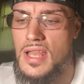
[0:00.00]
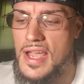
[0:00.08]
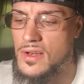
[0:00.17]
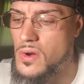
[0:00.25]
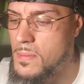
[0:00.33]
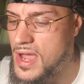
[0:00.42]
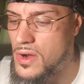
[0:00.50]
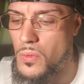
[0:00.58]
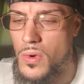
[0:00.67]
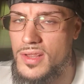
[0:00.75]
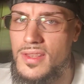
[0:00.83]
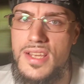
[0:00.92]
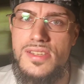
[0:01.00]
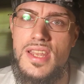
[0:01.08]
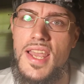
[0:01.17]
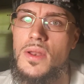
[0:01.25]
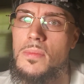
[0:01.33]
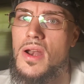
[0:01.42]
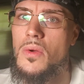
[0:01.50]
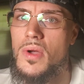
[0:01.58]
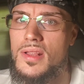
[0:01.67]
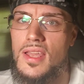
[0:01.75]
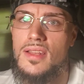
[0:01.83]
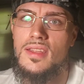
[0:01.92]
Like, no matter what they said, no matter
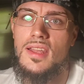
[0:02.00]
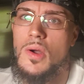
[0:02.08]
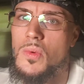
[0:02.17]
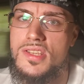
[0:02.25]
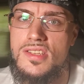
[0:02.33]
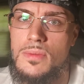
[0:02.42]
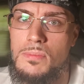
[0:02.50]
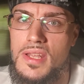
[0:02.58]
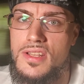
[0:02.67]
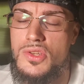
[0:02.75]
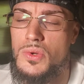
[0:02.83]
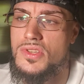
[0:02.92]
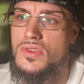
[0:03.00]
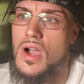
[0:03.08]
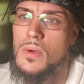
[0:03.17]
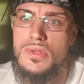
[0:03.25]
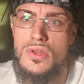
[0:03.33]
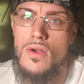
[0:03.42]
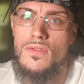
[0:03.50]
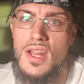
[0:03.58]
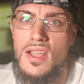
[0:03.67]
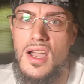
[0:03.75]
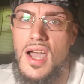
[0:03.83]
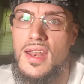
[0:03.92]
what they did, I wasn't admitting to it. So I was
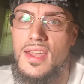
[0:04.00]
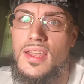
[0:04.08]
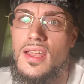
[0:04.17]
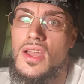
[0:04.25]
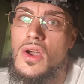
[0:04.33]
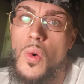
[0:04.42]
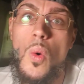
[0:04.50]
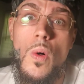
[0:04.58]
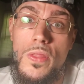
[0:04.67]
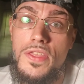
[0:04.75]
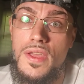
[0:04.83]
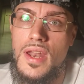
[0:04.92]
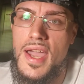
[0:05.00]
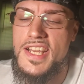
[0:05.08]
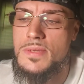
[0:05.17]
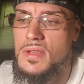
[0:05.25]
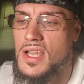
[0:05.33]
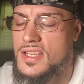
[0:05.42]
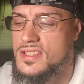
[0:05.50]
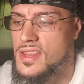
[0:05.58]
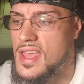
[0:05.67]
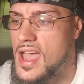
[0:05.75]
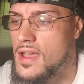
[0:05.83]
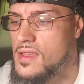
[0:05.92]
already kind of on thin ice because of
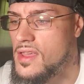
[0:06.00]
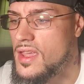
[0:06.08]
that.